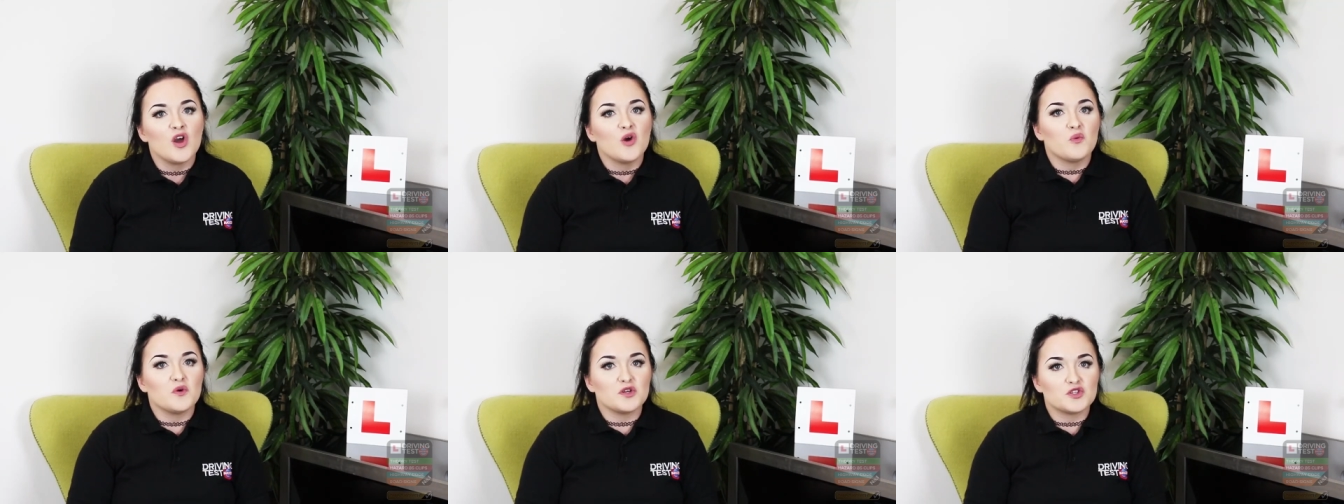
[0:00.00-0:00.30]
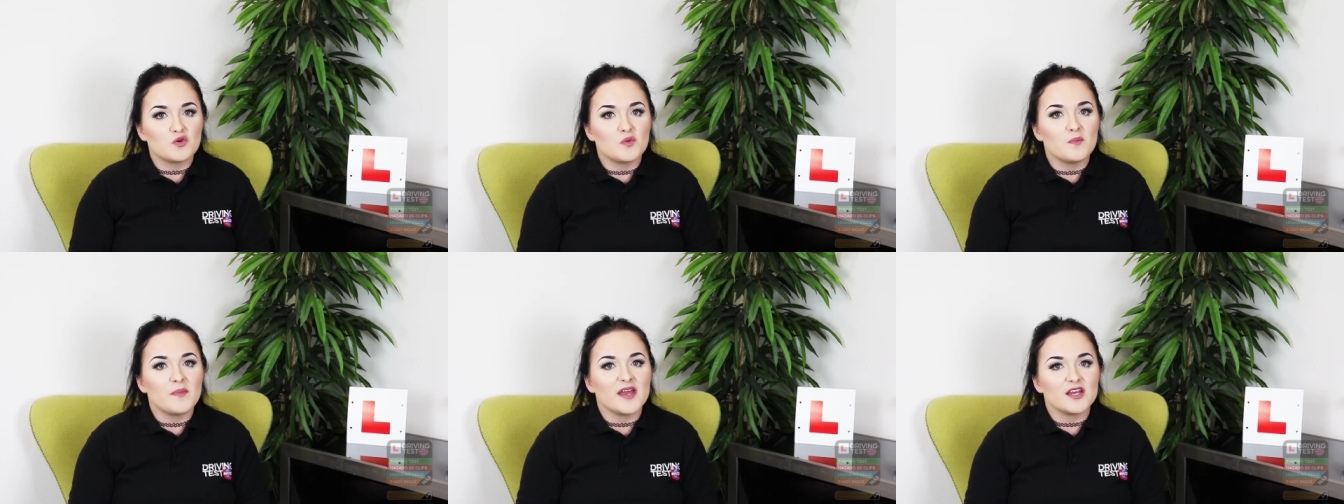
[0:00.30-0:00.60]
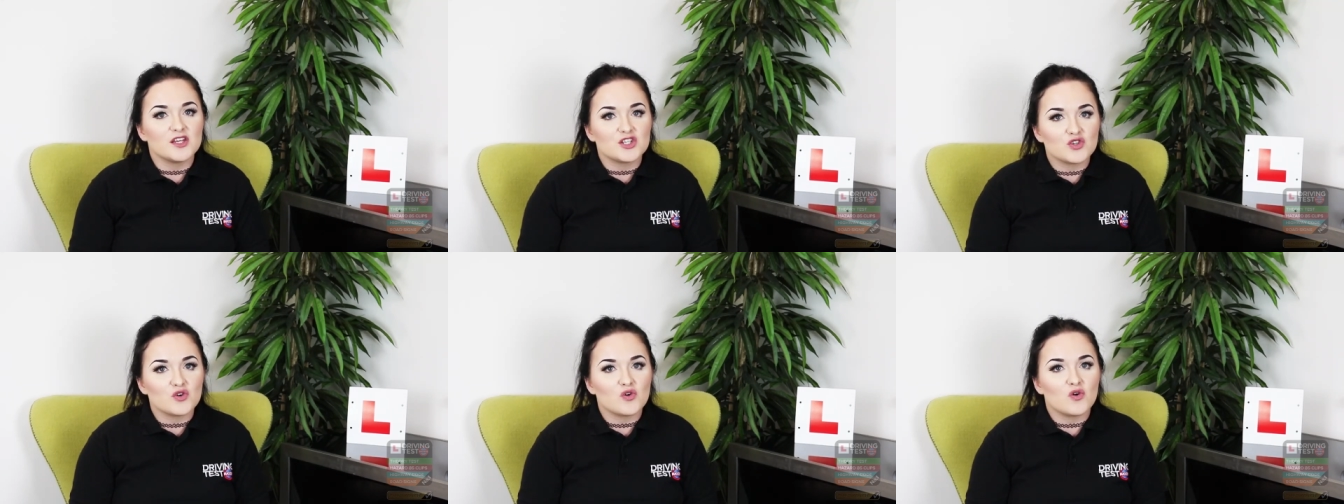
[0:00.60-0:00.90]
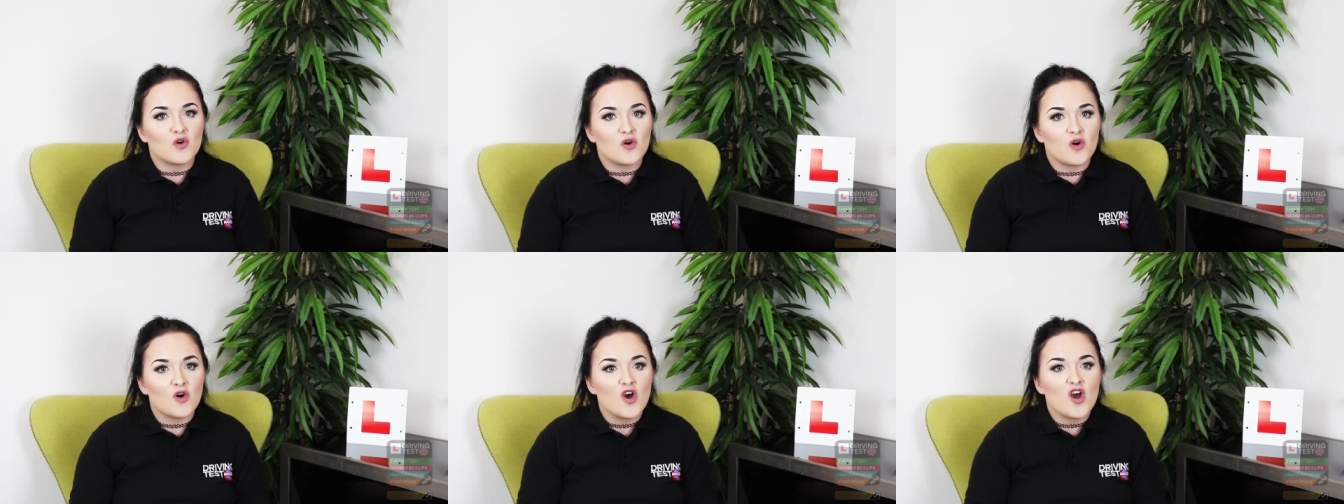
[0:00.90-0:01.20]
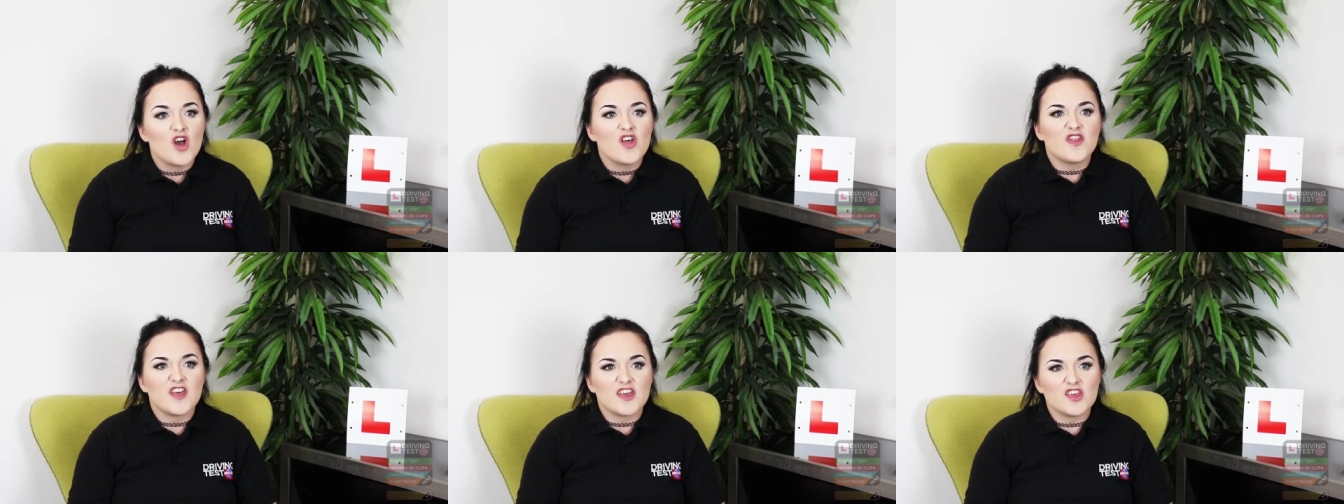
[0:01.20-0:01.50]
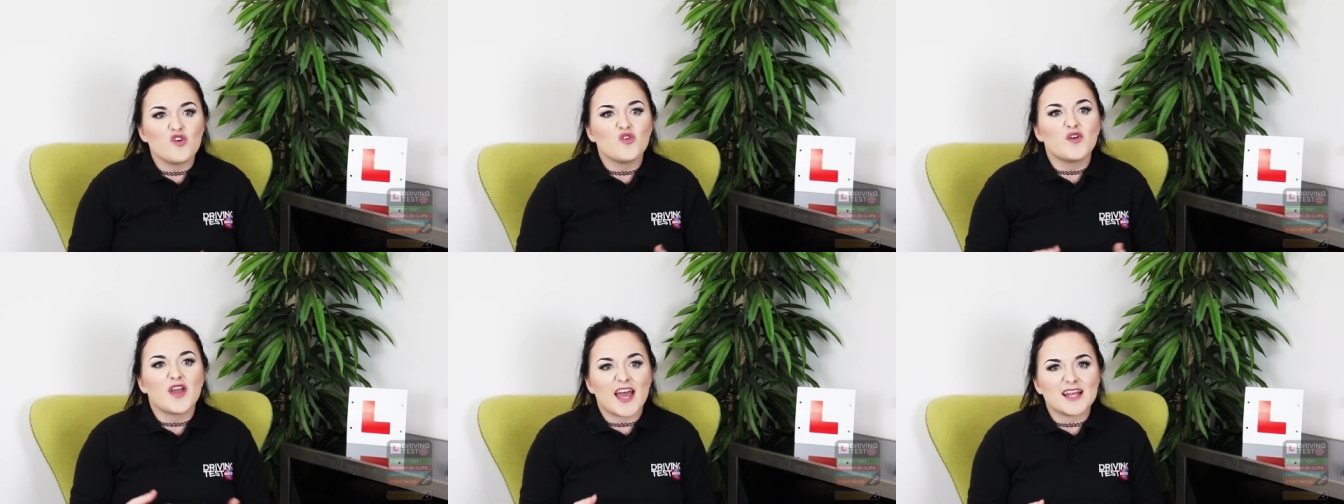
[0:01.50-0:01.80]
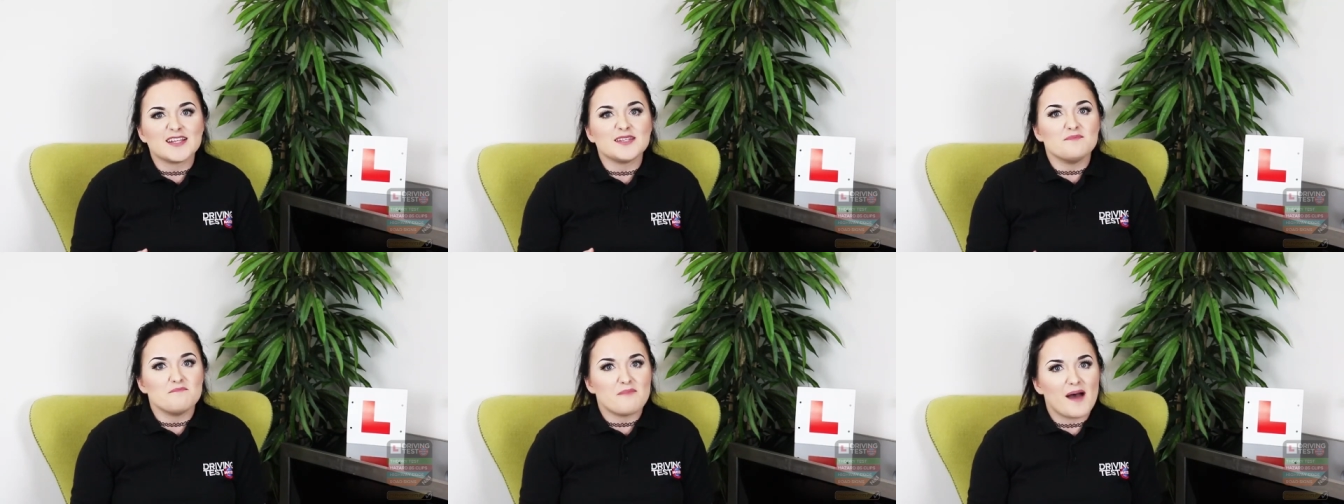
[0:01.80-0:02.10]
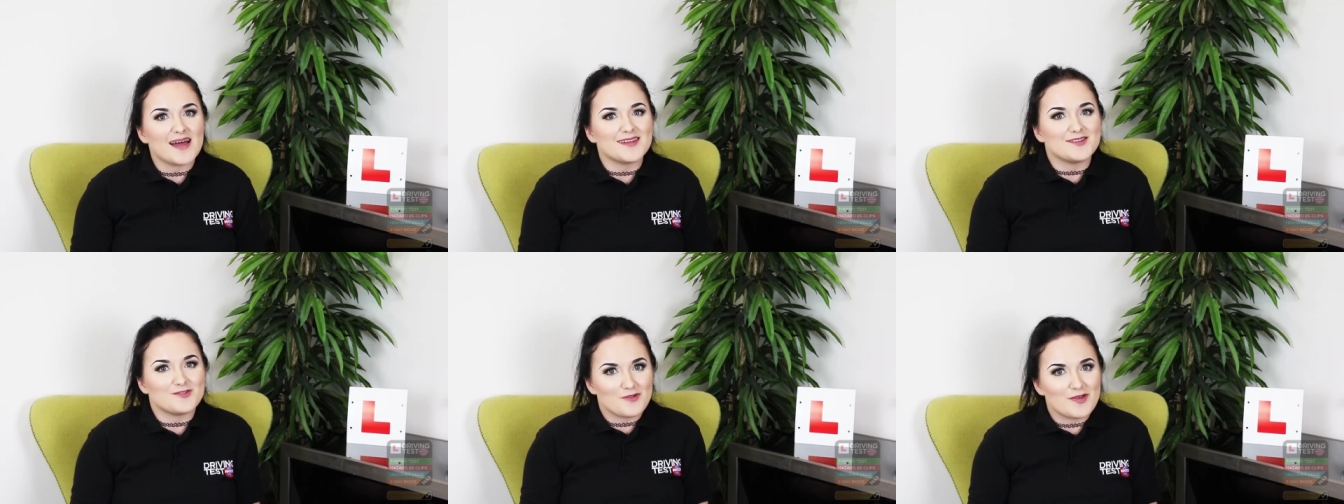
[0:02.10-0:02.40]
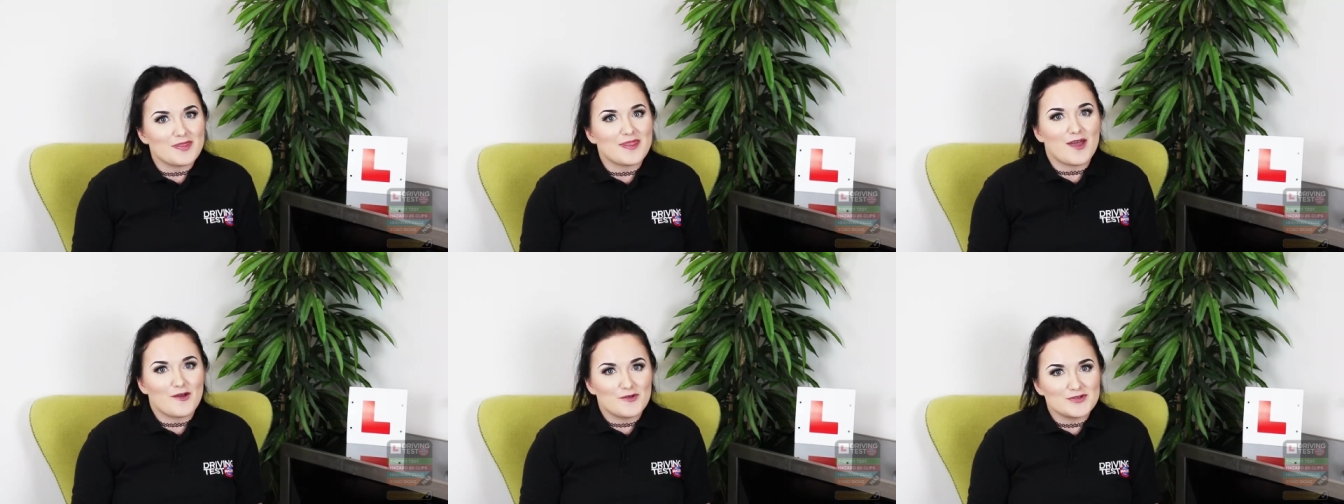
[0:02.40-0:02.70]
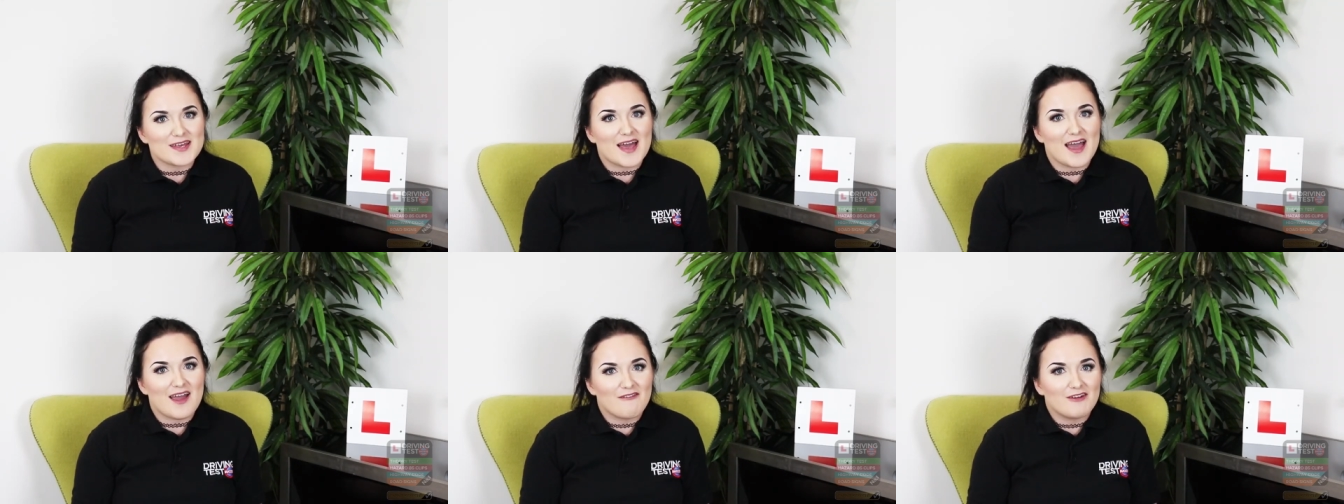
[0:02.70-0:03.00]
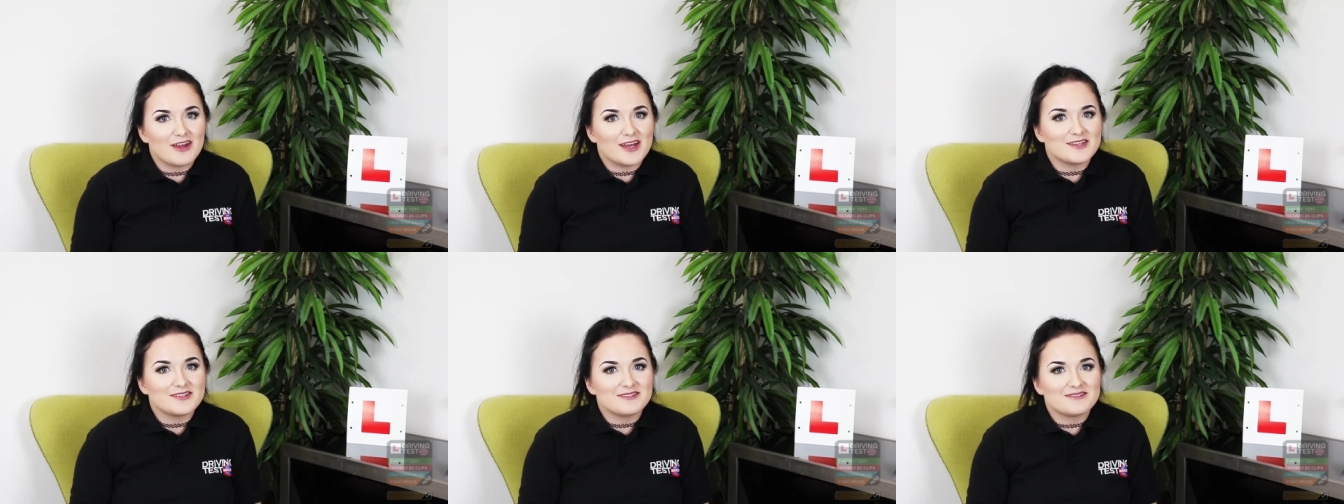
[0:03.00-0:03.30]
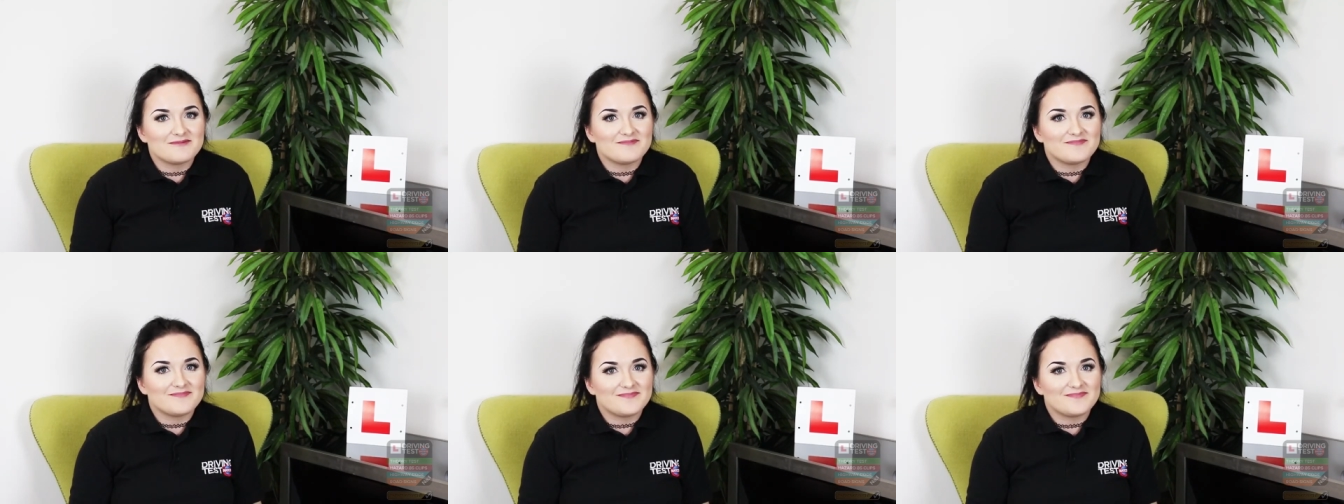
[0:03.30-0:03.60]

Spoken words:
which will make sure that you're getting better in those areas.